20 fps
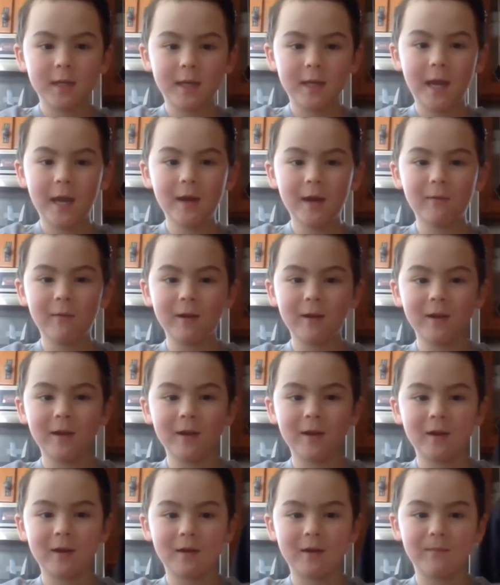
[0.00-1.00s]
we are
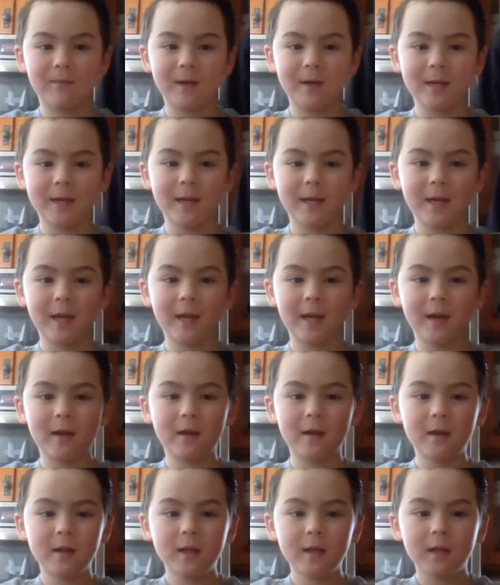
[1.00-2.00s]
making
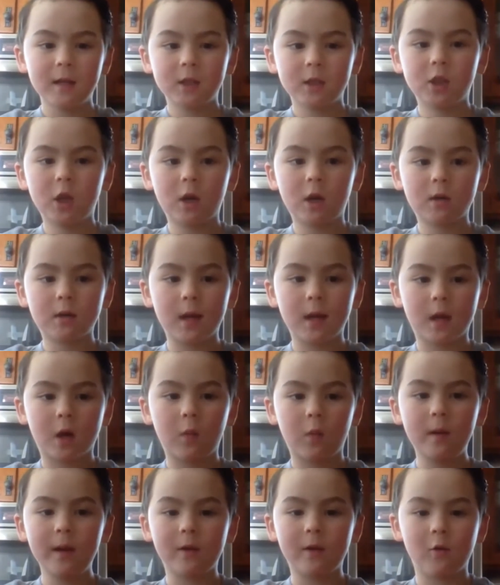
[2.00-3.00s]
chocolate
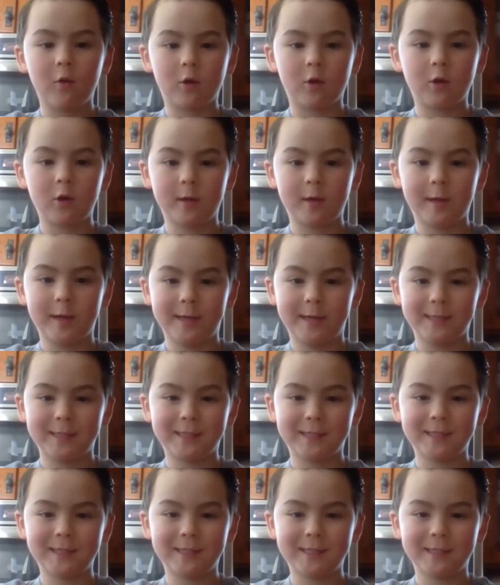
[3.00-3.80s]
crinkle cookies.